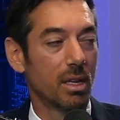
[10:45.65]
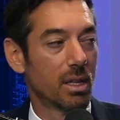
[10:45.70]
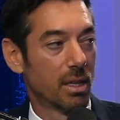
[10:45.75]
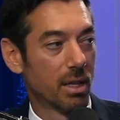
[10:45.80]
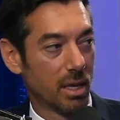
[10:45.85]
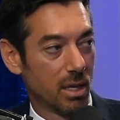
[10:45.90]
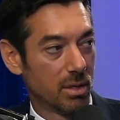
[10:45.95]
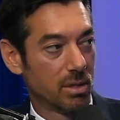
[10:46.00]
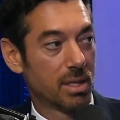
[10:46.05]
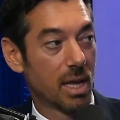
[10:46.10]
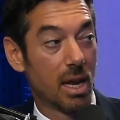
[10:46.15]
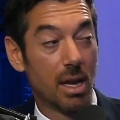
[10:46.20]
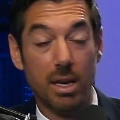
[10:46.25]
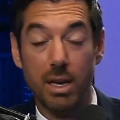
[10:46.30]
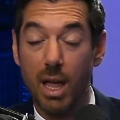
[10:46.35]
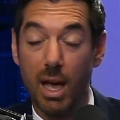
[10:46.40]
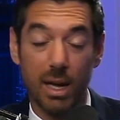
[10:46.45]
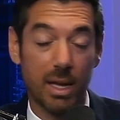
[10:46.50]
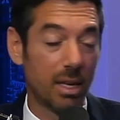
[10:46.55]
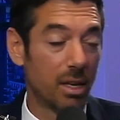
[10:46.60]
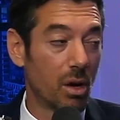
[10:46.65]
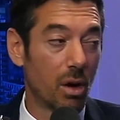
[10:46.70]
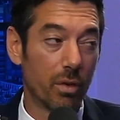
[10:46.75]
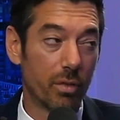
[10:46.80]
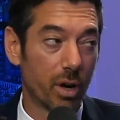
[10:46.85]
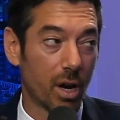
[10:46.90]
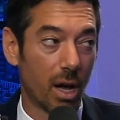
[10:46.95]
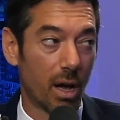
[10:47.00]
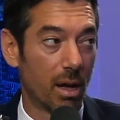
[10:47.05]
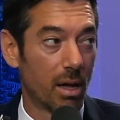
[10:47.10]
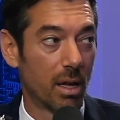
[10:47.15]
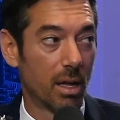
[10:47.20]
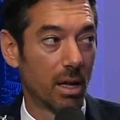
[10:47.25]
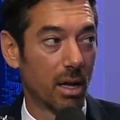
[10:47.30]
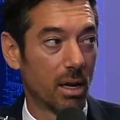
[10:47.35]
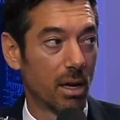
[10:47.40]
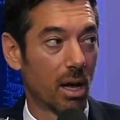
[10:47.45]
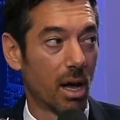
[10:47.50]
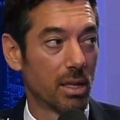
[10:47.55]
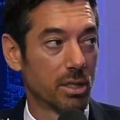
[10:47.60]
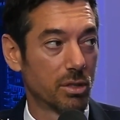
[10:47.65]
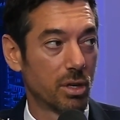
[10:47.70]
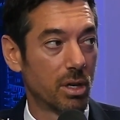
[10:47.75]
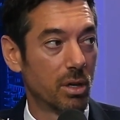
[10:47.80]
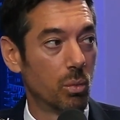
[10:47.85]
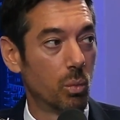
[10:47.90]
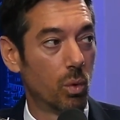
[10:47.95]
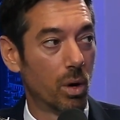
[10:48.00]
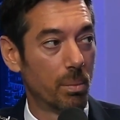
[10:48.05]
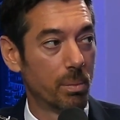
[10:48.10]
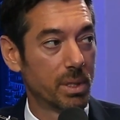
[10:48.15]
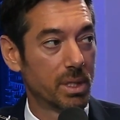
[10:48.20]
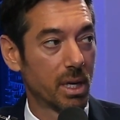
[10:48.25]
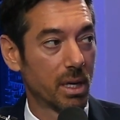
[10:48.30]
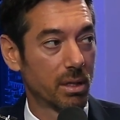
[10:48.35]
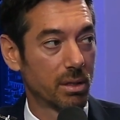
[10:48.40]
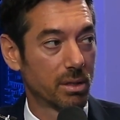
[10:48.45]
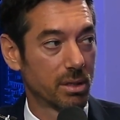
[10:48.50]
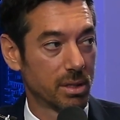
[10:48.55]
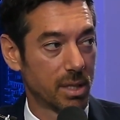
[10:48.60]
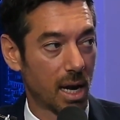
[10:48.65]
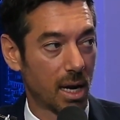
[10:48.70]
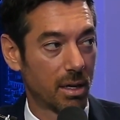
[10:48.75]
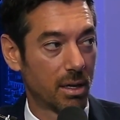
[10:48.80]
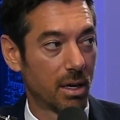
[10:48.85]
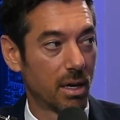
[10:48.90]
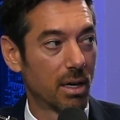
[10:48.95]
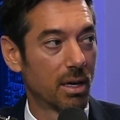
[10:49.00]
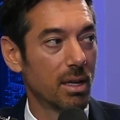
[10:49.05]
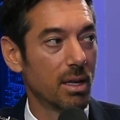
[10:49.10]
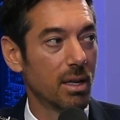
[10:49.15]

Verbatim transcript: Like you said, not getting over con concentrated in one particular sector,